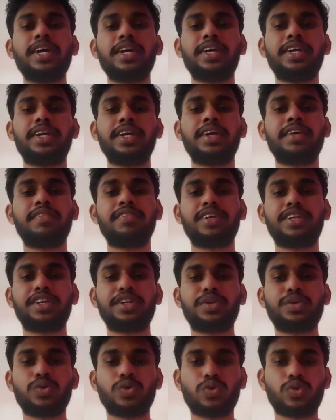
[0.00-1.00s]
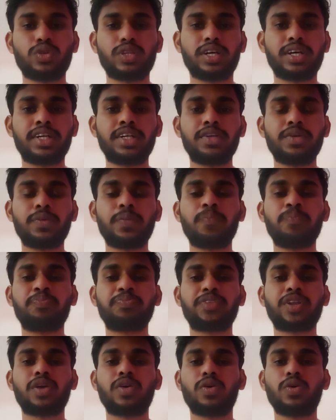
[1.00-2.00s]
here we need to know that
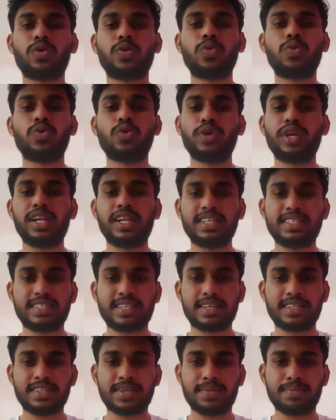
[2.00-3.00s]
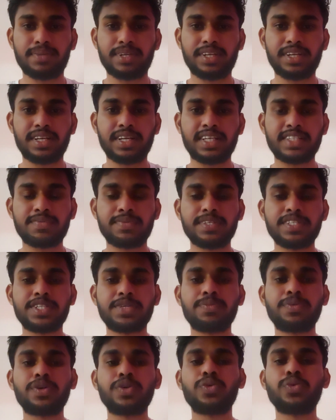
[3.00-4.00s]
who is submitting expense report,